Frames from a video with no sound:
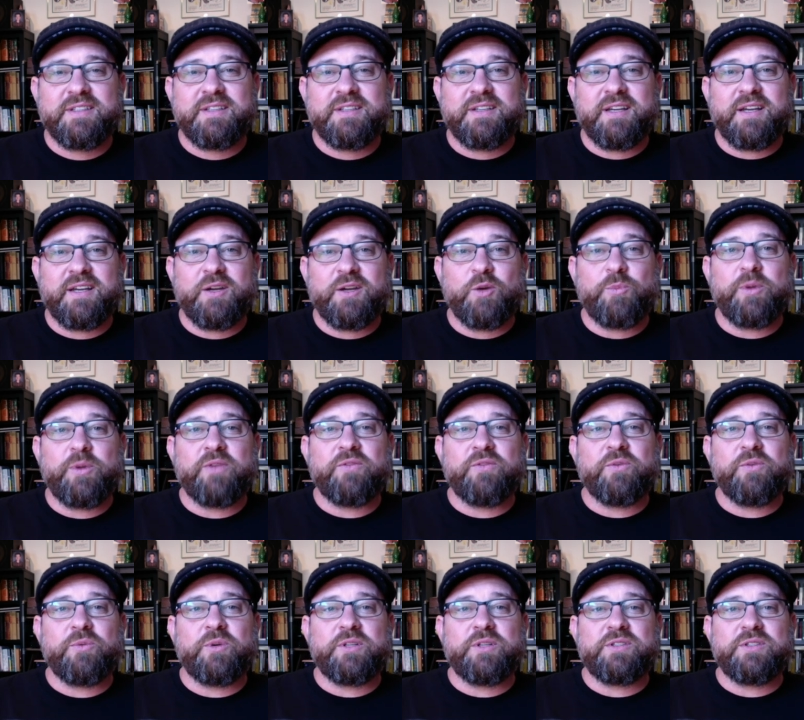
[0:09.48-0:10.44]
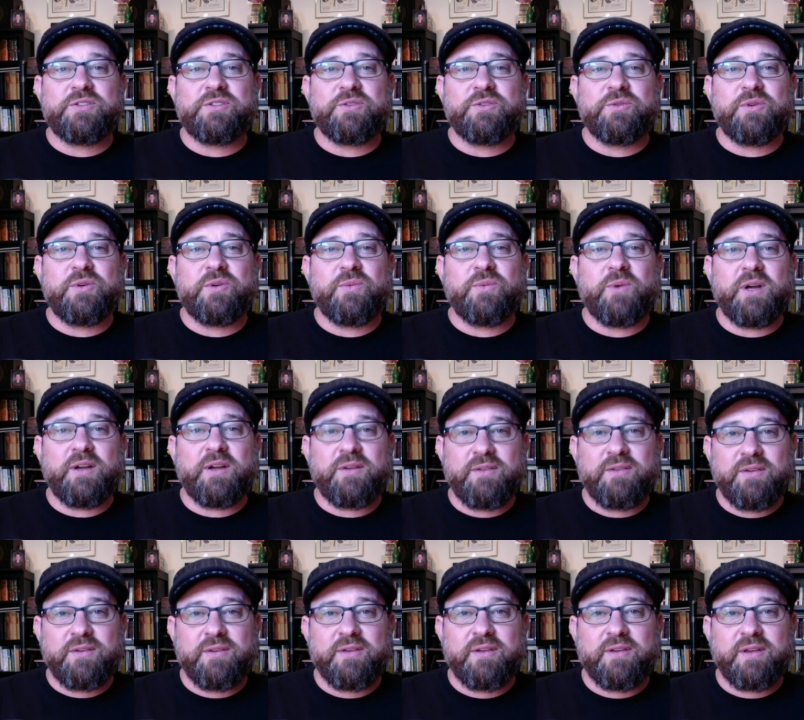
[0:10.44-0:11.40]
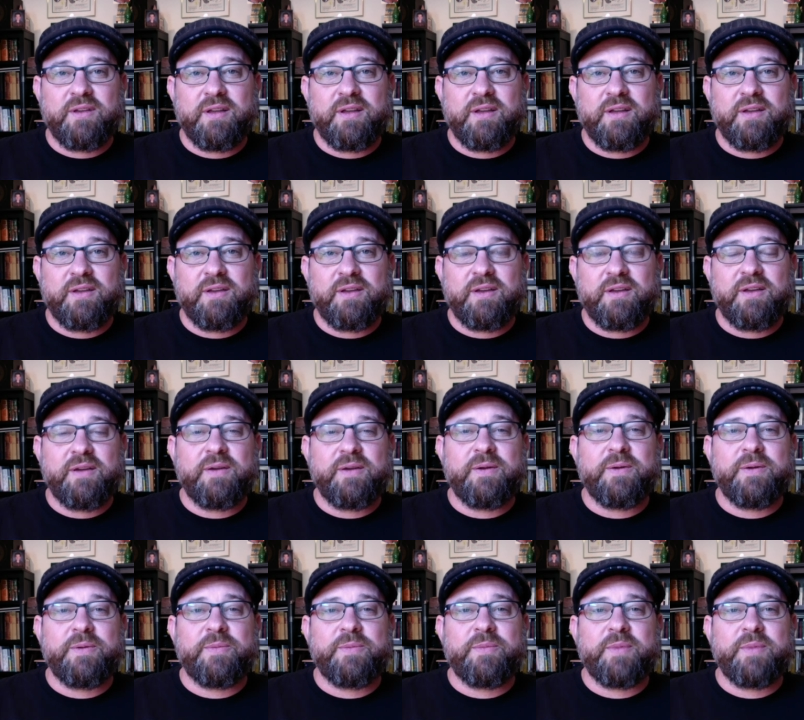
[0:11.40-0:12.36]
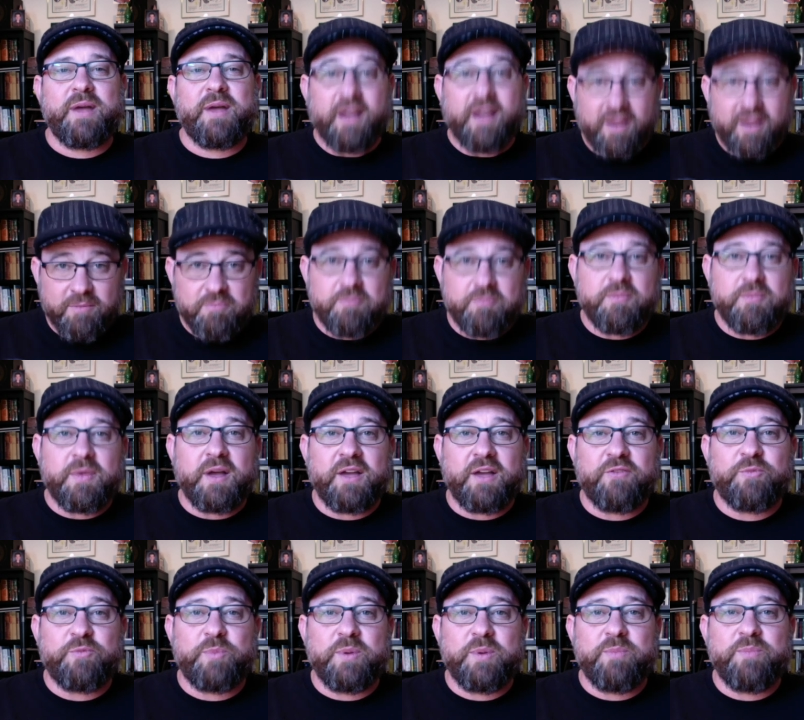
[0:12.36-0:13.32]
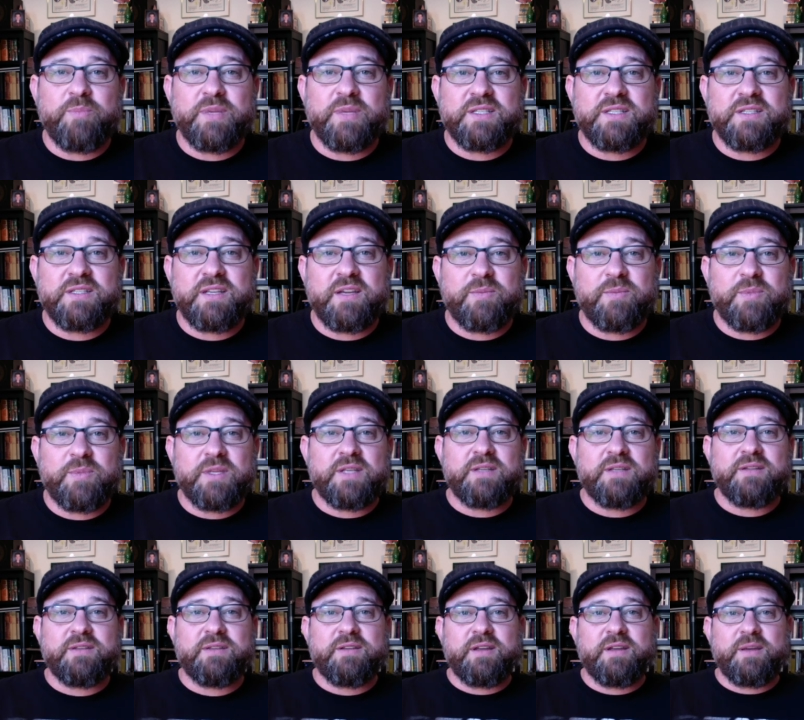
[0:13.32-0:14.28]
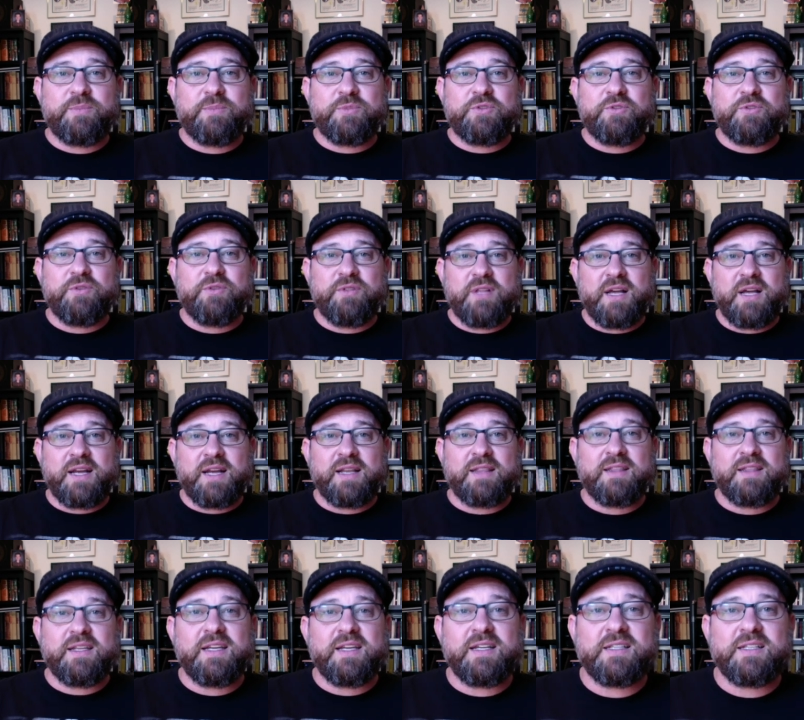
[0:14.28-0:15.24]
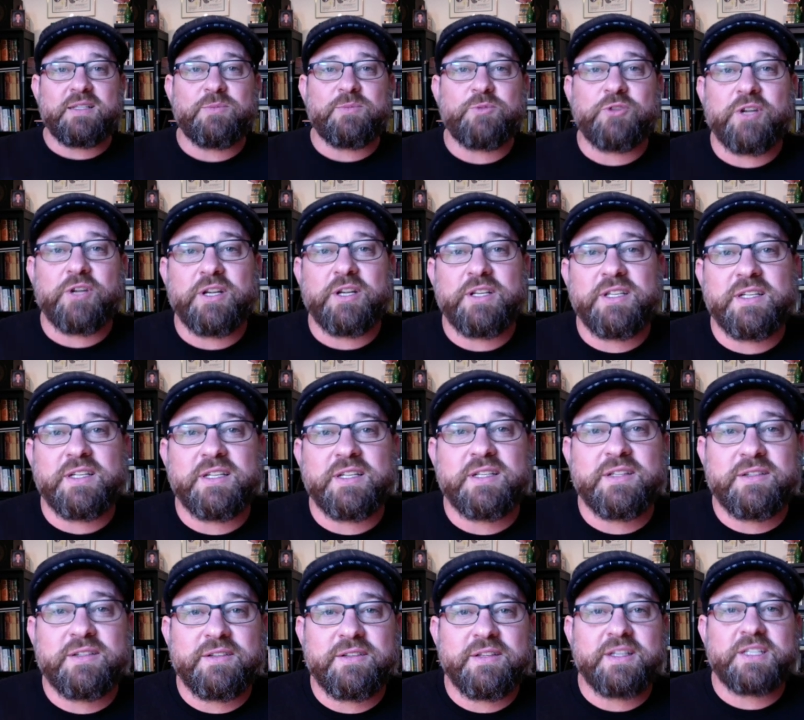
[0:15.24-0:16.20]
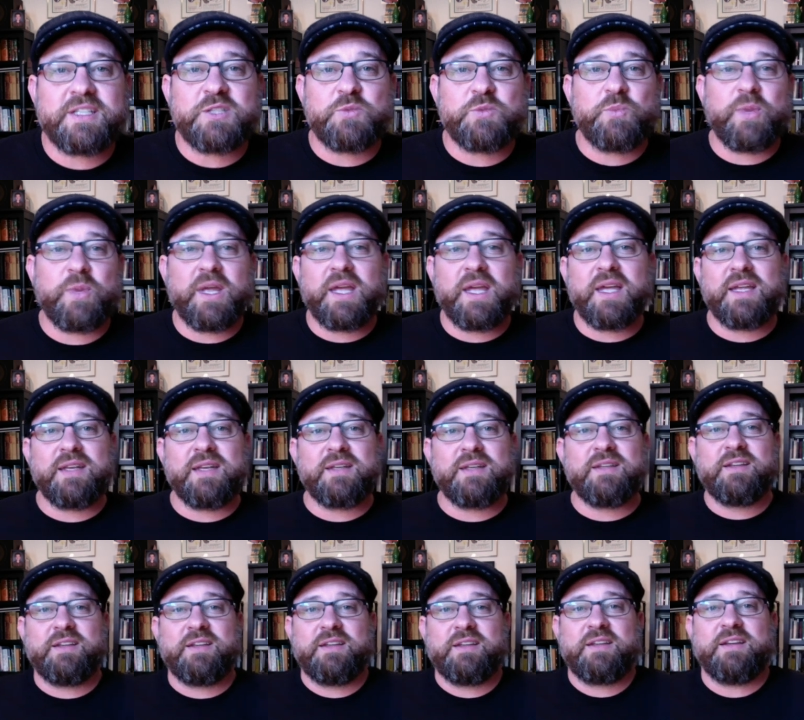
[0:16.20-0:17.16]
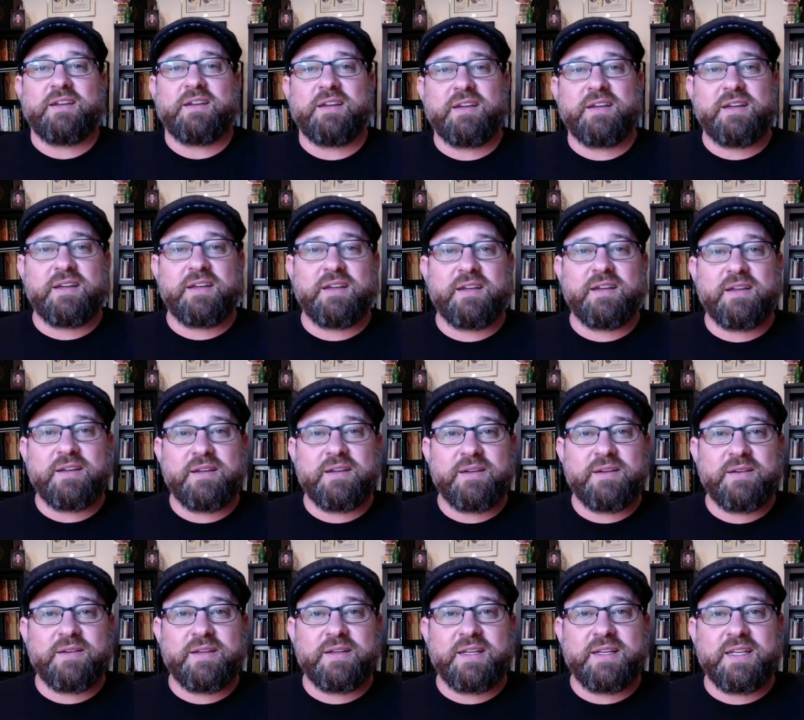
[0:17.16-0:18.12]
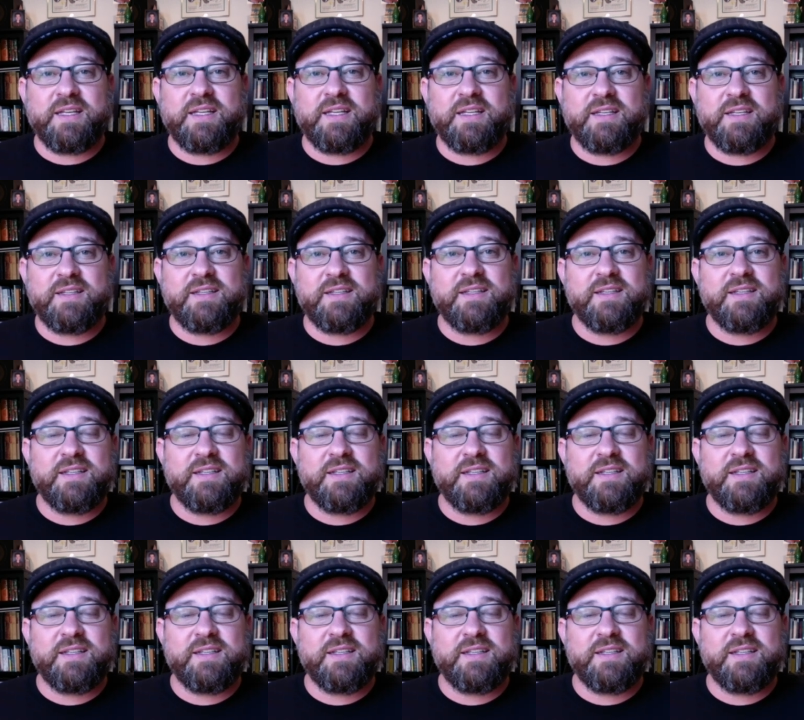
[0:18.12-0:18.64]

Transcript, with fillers: I hope everyone's doing well. Um, I've been busy, I've been up to a lot of things. I'm trying to expand uh, and